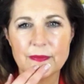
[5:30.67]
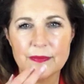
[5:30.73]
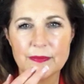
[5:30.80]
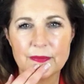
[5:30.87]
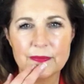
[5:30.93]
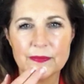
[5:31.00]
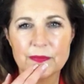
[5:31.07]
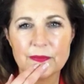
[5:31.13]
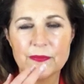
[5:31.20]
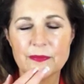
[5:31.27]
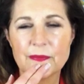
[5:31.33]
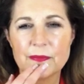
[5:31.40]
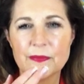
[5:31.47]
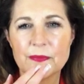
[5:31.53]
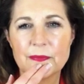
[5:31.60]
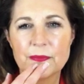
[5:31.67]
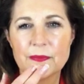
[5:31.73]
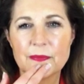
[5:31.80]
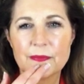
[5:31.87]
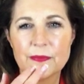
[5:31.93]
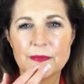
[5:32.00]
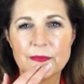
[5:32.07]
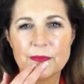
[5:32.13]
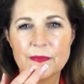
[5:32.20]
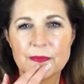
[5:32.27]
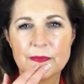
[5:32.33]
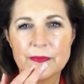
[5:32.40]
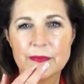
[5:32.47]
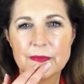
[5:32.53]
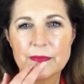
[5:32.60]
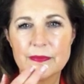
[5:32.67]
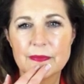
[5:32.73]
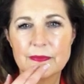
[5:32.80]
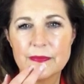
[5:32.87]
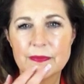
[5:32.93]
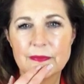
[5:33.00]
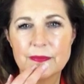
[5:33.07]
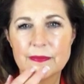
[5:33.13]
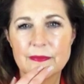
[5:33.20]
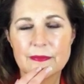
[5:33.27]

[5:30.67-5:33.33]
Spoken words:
Nothing is said.